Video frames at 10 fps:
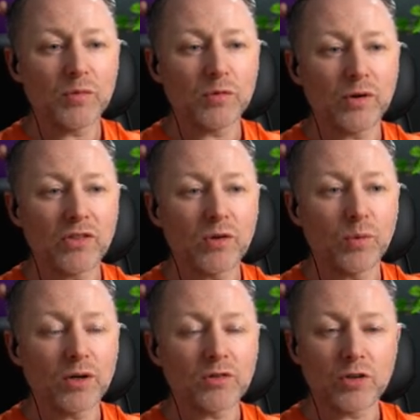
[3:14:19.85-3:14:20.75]
with the
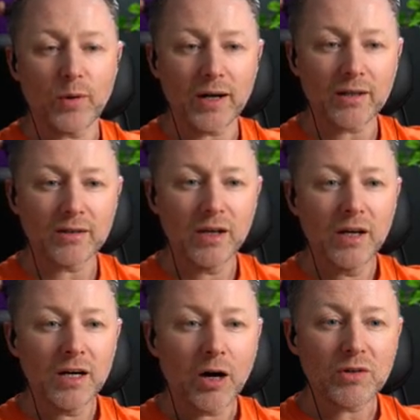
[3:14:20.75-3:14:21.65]
work required.
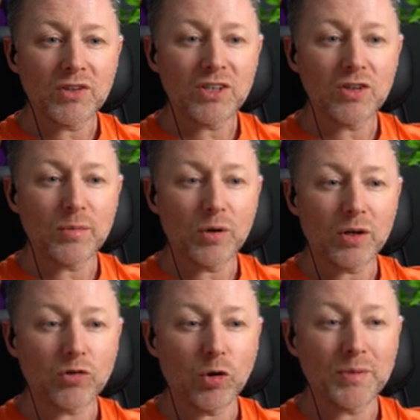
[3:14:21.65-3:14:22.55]
I'll continue to
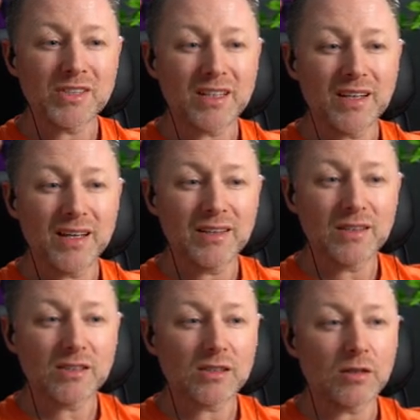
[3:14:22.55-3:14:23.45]
monitor Robin's
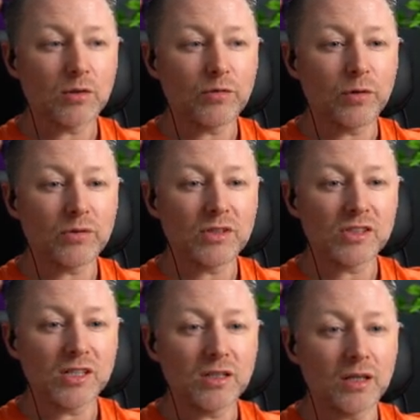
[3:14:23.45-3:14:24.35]
attendance as I look forward to
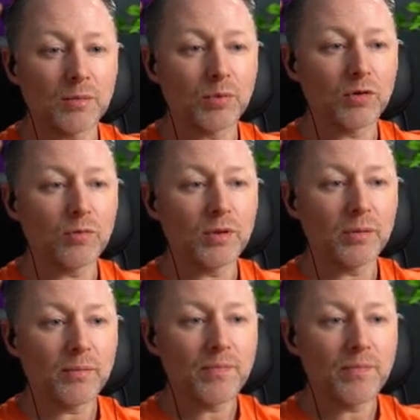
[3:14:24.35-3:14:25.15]
seeing an improvement.